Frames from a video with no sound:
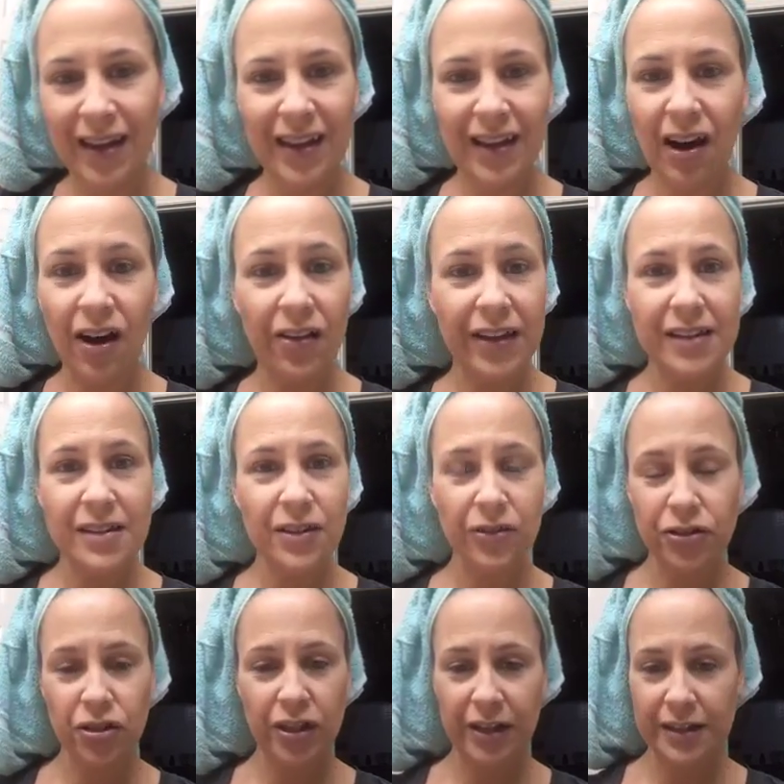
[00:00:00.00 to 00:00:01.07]
All these little
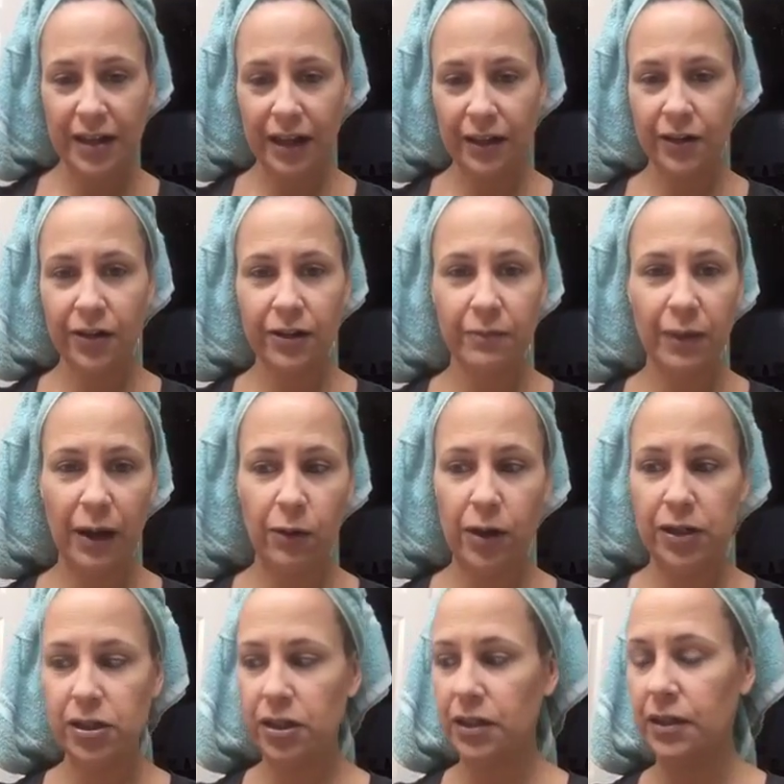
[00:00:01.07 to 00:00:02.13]
tricks I learned by
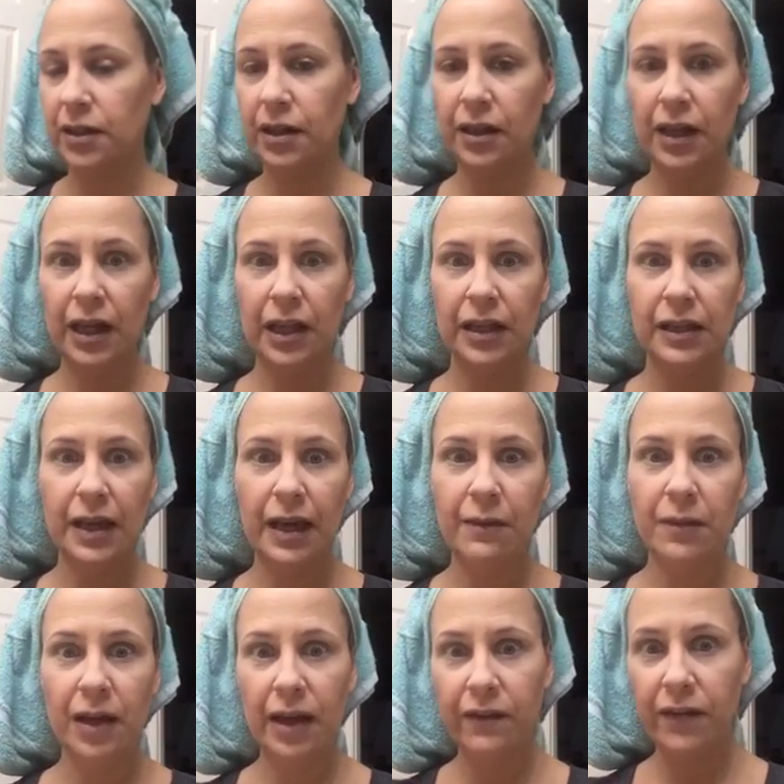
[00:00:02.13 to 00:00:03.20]
watching
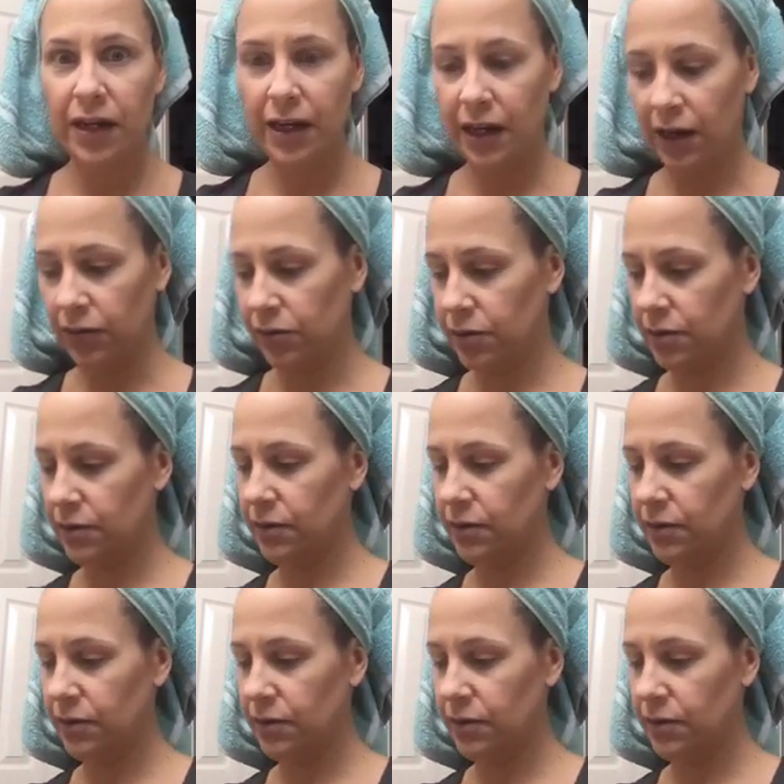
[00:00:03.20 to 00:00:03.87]
Limelight videos.